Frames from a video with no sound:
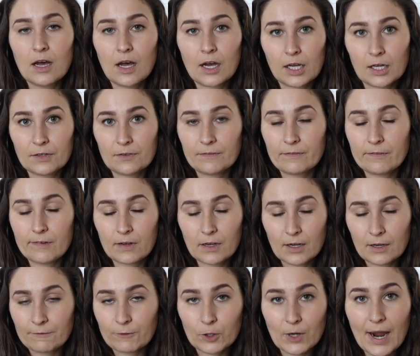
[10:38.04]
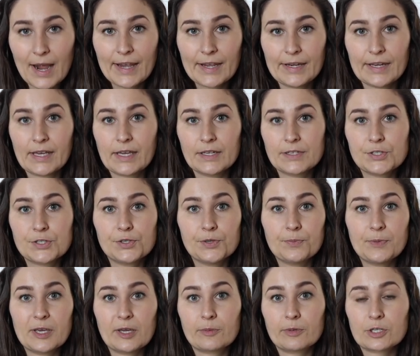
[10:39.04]
of a variety to
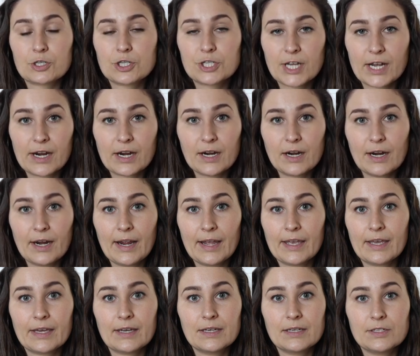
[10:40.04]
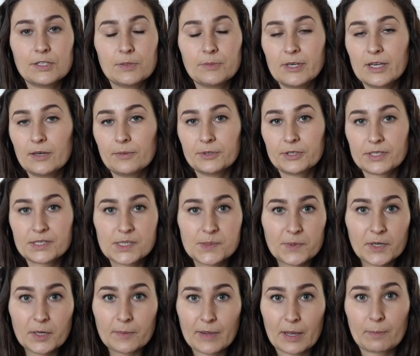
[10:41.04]
be able to share and to be able to
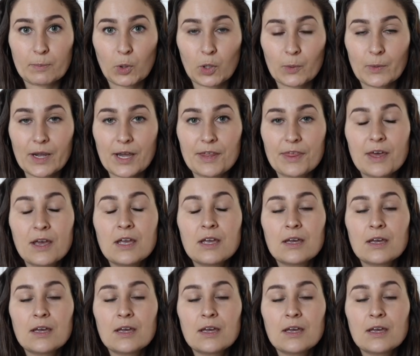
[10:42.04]
experiment more with.